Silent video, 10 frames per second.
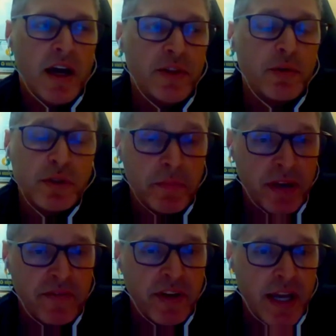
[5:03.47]
there was a
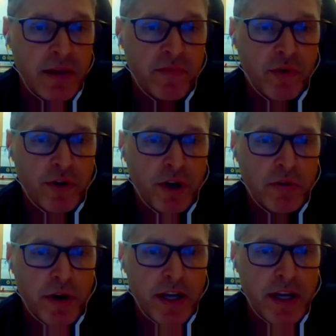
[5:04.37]
of a name for it
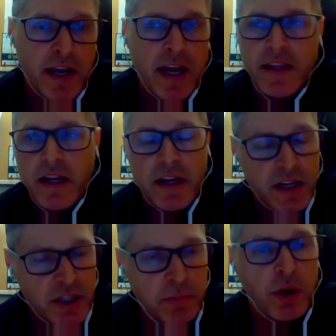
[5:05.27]
already, and then it
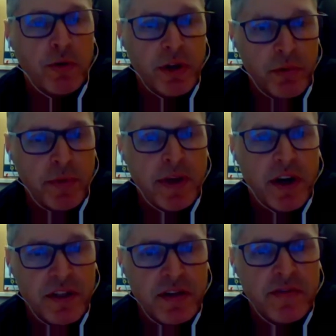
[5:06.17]
exploded when we
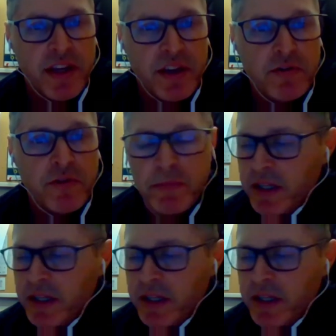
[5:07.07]
got into Vancouver.